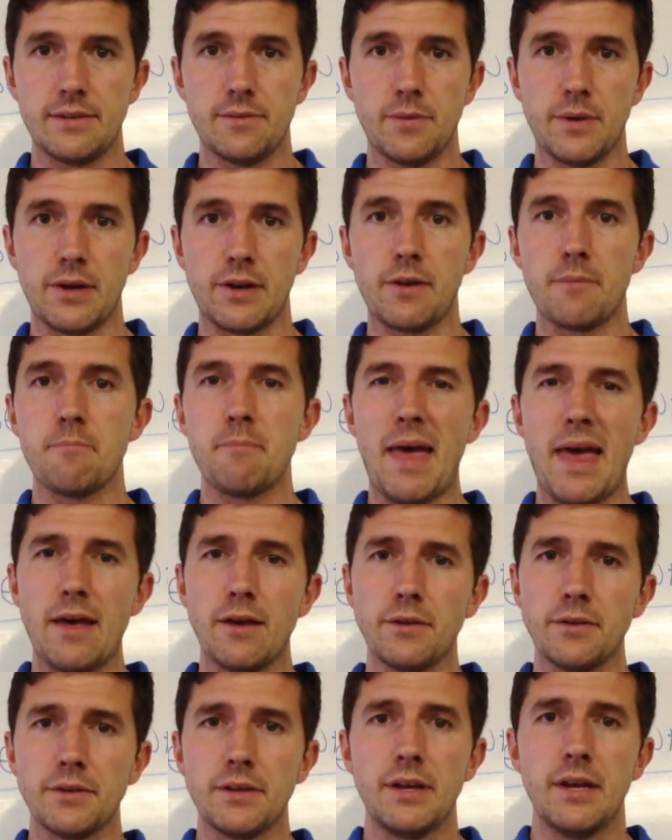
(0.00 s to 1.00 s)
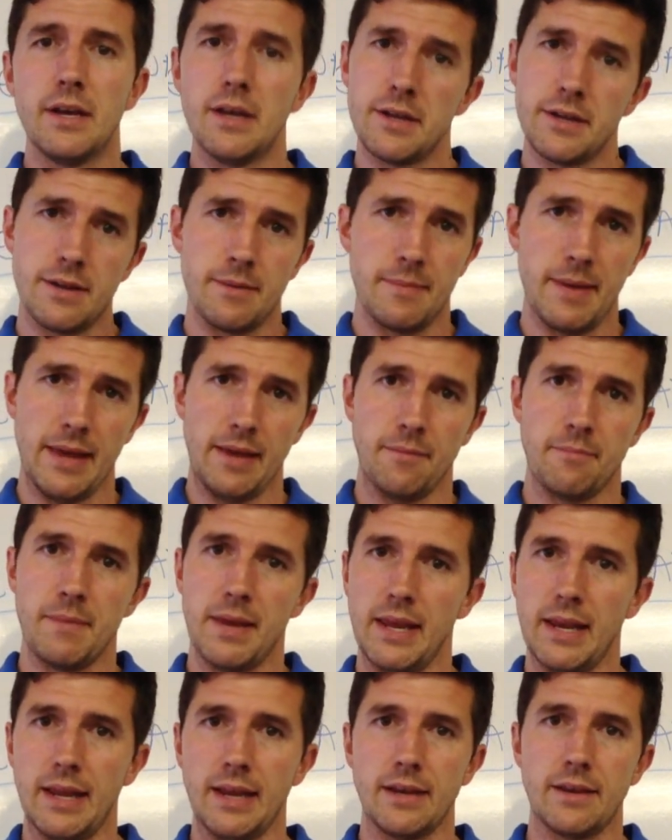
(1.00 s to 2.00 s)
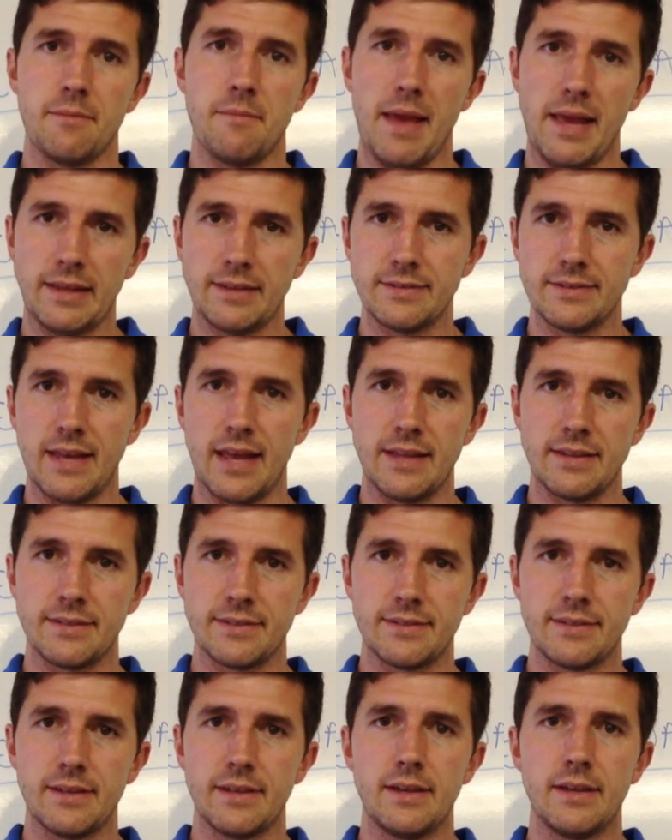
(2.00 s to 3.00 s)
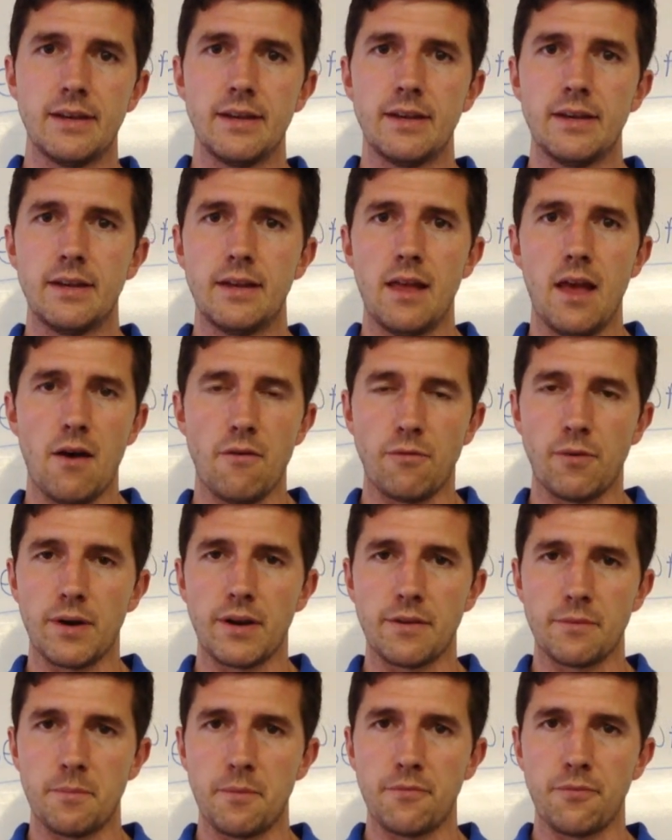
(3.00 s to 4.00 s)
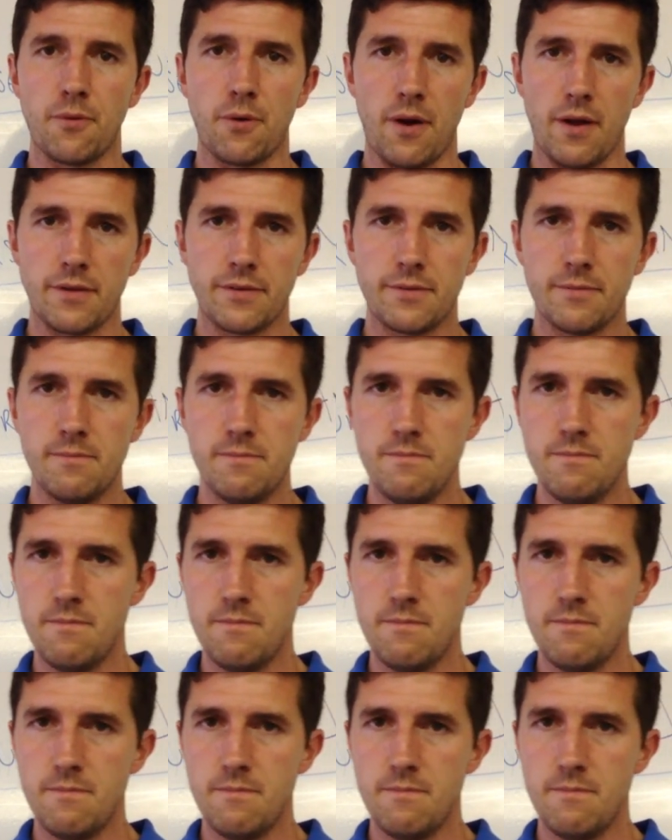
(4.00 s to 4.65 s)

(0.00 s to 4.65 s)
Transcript: We are compelled to make meaning, to make sense of what is before us.